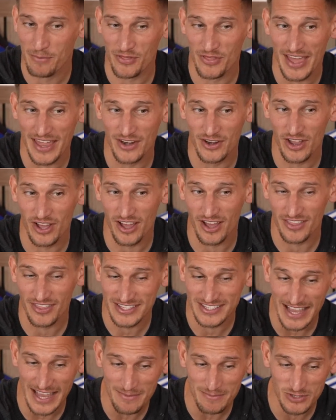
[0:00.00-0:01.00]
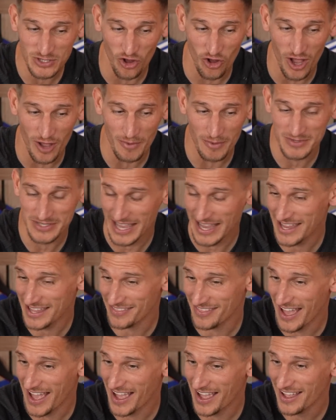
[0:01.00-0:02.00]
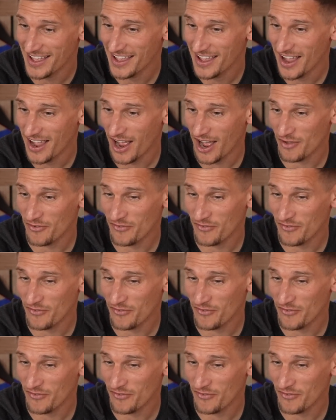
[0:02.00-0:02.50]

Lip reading: But then at the same time, I'm saying that, I